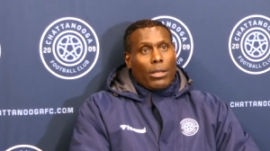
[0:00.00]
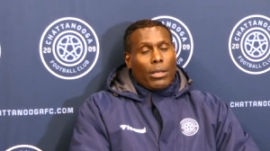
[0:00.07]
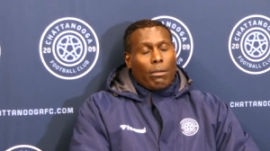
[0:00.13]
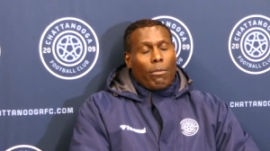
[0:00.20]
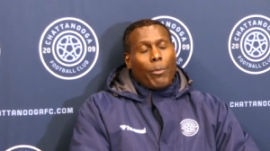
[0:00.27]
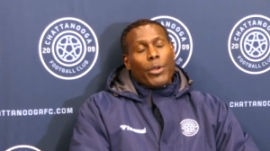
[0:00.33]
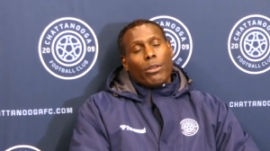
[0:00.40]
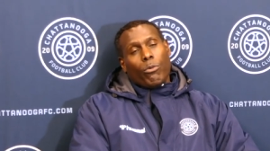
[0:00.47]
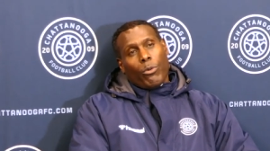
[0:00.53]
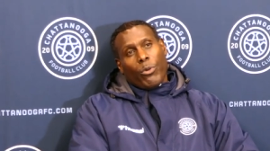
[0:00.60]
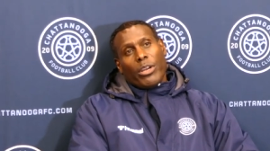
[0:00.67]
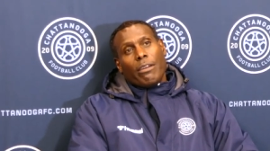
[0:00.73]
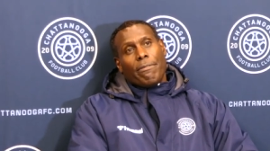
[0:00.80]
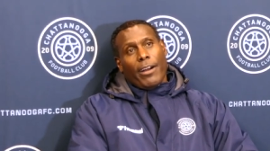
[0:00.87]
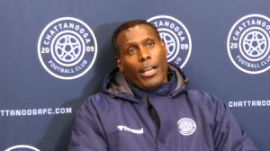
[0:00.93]
when
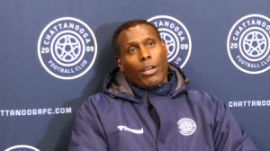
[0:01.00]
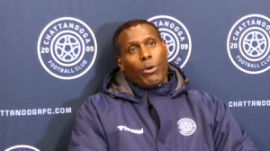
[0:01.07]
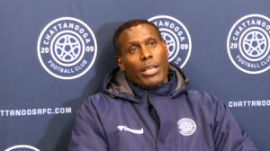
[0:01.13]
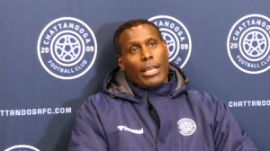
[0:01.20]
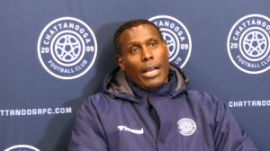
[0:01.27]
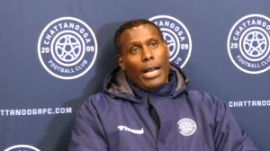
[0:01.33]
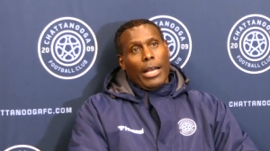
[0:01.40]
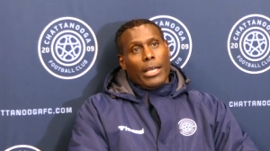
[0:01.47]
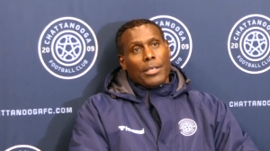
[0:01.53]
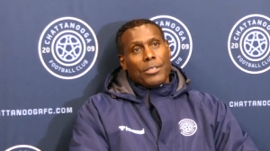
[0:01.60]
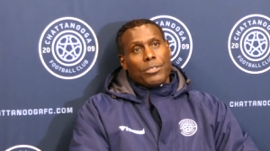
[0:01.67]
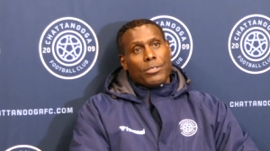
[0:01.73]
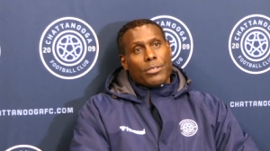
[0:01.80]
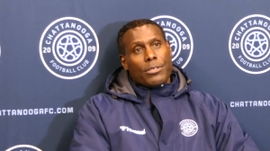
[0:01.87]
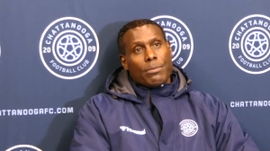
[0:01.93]
we evaluate
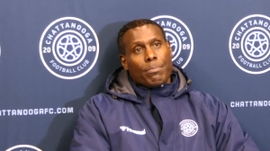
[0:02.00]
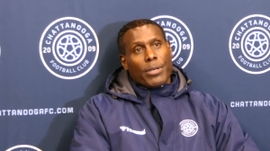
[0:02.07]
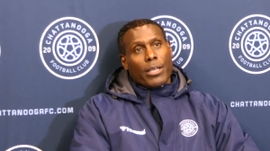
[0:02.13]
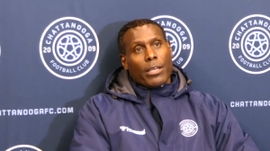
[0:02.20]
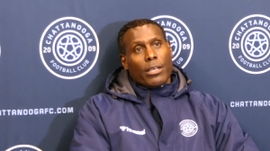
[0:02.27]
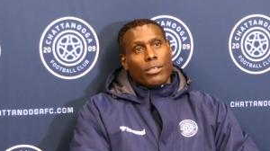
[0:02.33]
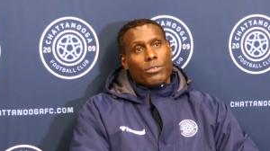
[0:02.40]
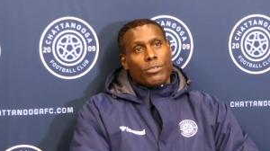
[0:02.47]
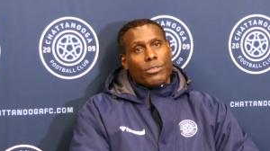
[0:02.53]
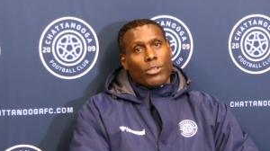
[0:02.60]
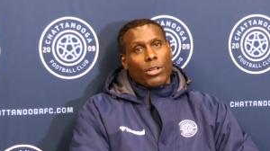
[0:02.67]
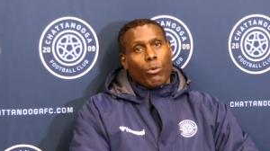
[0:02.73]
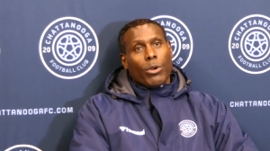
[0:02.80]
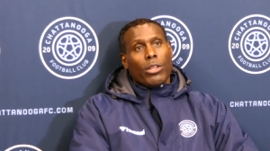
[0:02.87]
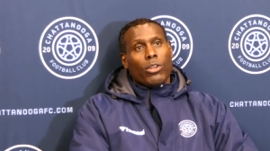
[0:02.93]
guys, because, you
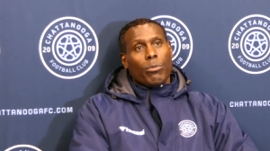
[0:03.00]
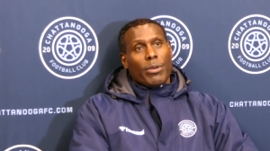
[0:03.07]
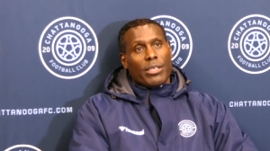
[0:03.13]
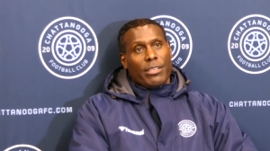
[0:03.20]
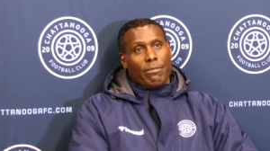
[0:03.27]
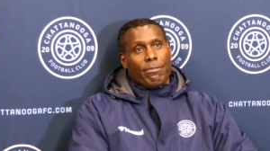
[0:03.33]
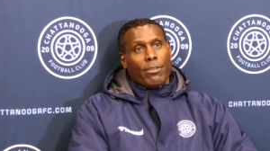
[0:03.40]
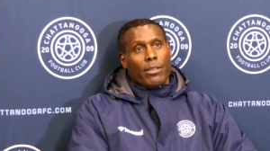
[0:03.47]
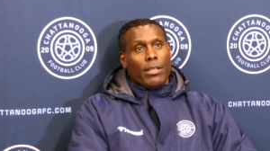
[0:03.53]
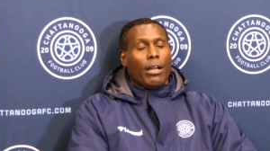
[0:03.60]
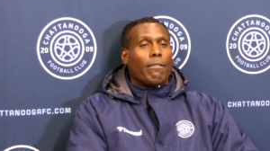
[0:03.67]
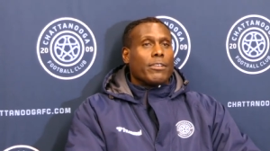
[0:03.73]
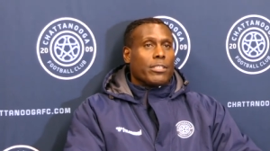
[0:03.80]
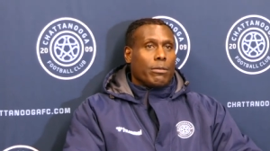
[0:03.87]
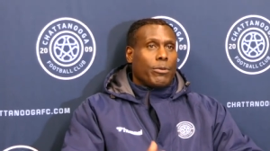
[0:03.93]
know, we're a little bit different, that
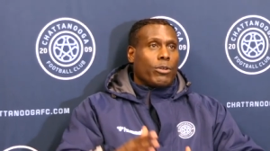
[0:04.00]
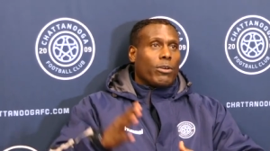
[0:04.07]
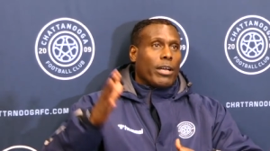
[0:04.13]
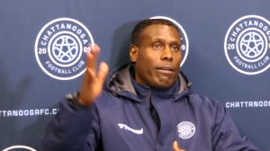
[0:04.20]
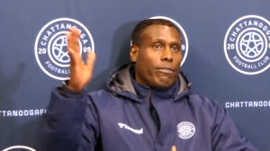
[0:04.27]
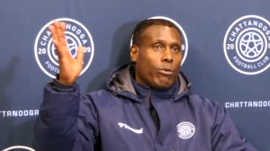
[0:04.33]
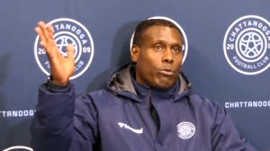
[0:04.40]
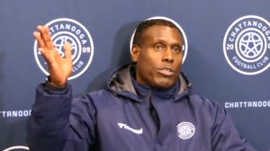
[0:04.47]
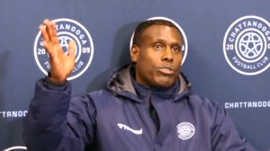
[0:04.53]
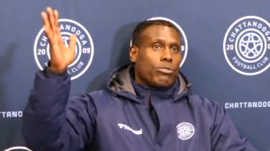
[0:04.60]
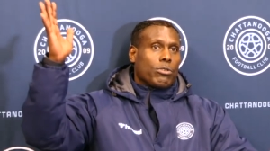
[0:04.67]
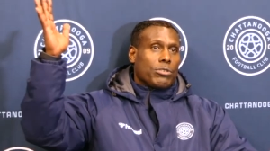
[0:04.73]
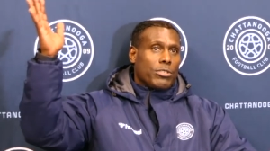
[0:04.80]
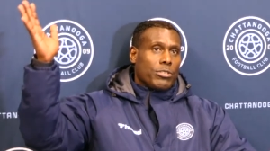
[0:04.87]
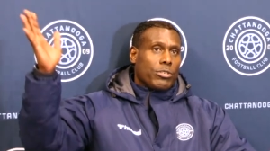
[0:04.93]
obviously we don't have the
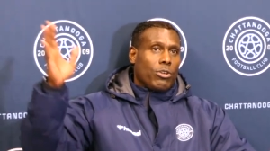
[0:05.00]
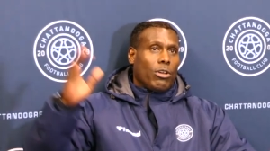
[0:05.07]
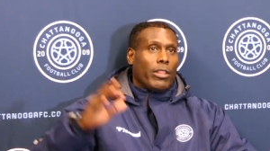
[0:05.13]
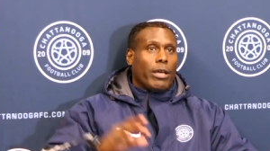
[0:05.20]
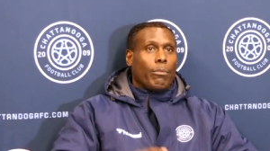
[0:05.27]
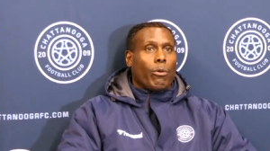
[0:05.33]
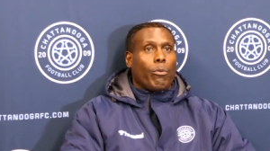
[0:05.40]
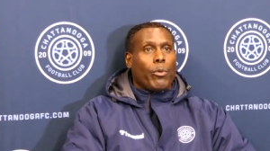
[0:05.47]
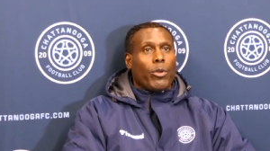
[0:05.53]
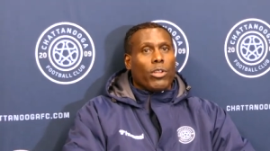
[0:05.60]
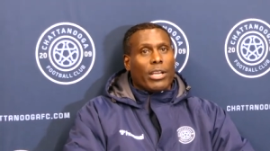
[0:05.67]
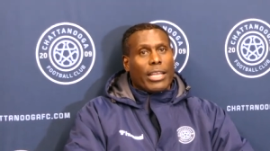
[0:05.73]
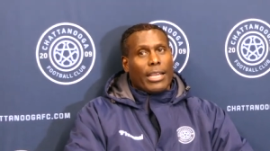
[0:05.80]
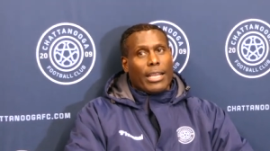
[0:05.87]
resources and all that, but when we look at